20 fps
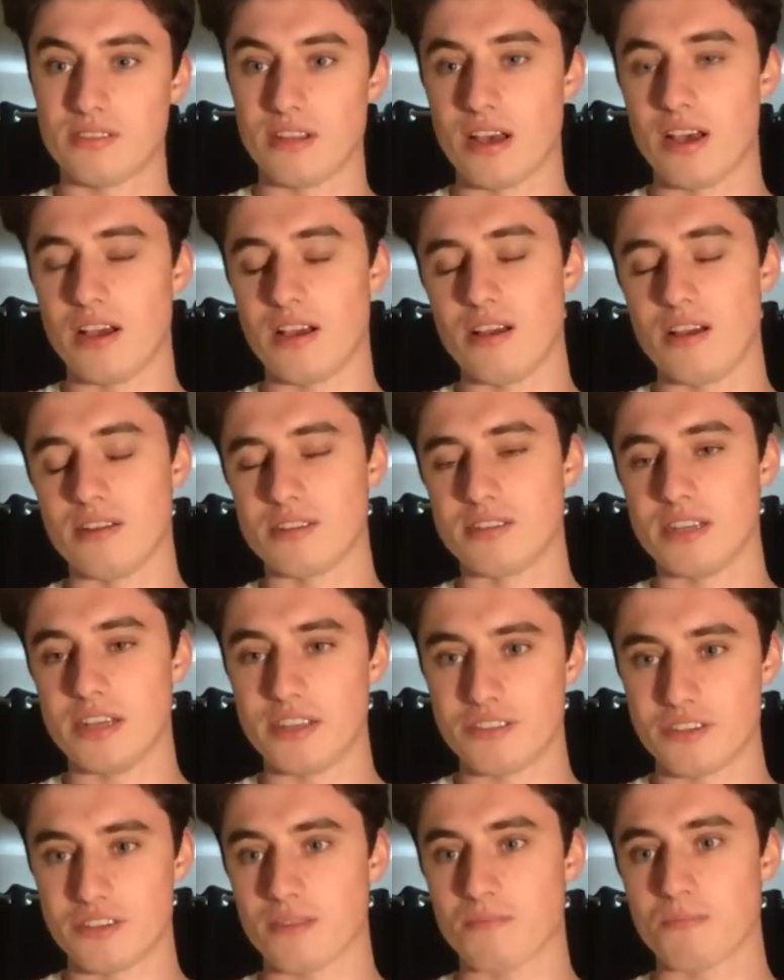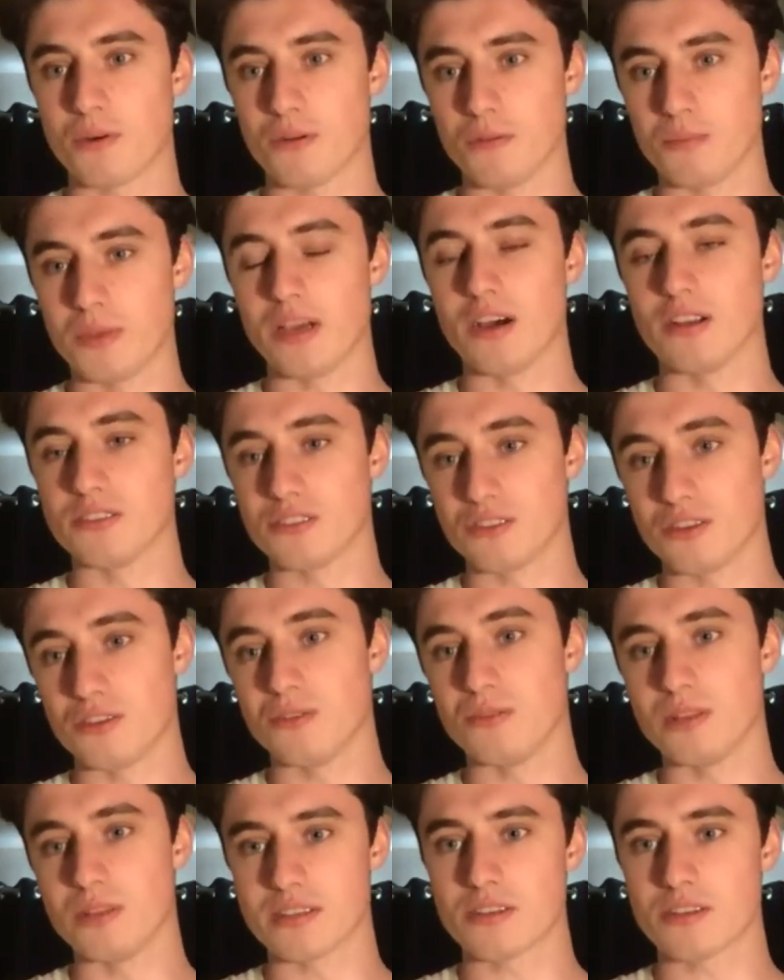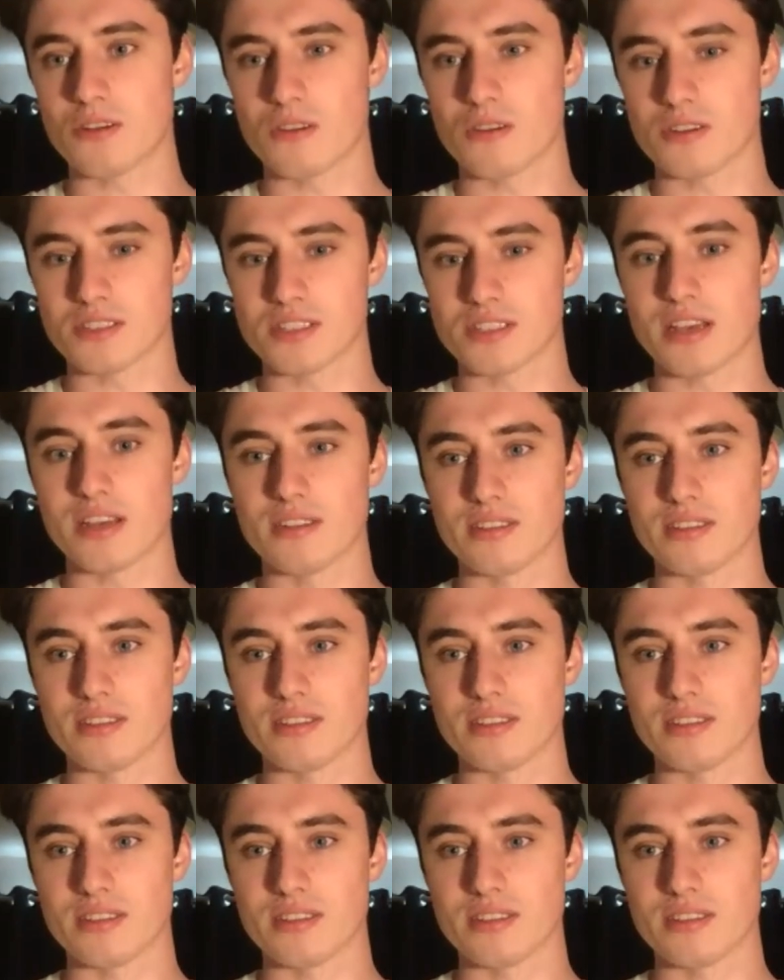uh, teacher put me on to this course then,